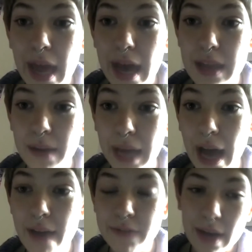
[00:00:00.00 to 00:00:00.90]
And then I'm like, I
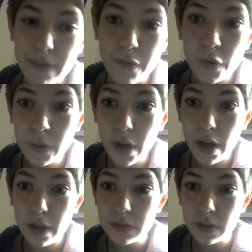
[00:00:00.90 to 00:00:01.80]
have to have a phone
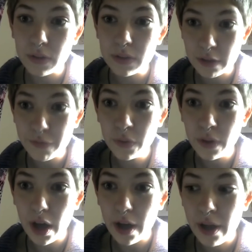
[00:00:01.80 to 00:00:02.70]
call. So this phone
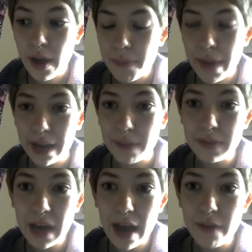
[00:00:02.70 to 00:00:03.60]
call might
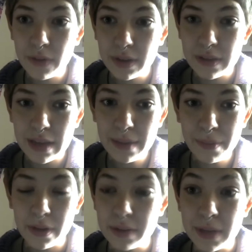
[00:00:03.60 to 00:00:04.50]
upset everyone in this
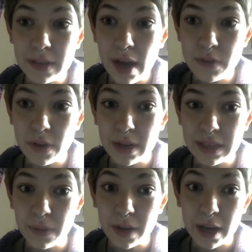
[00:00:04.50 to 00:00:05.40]
neighborhood because I have no
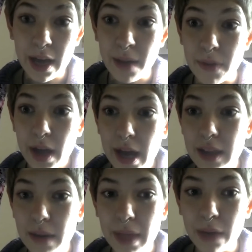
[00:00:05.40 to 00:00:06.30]
idea where I am. And then
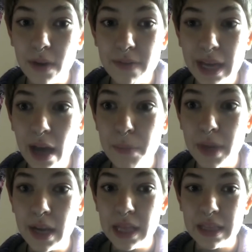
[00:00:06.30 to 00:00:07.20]
I'm like, what if they come
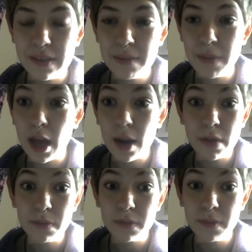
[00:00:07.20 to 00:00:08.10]
in and they see me and I'm not
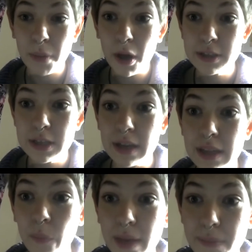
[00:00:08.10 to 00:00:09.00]
supposed to be parked here and they
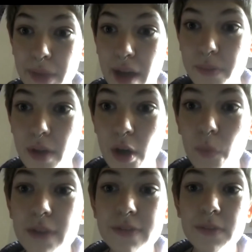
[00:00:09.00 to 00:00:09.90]
wake me up?
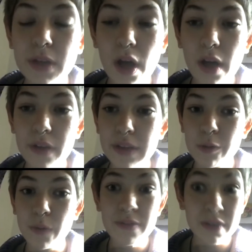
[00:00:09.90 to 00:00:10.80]
What if someone calls in?
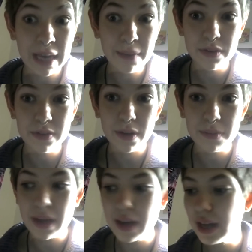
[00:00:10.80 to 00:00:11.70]
What if the neighbors are
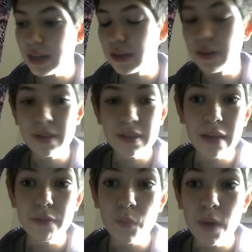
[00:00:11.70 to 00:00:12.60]
upset? And, you know, it's like
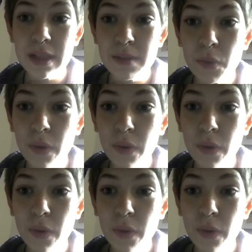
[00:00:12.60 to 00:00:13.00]
one in the morning.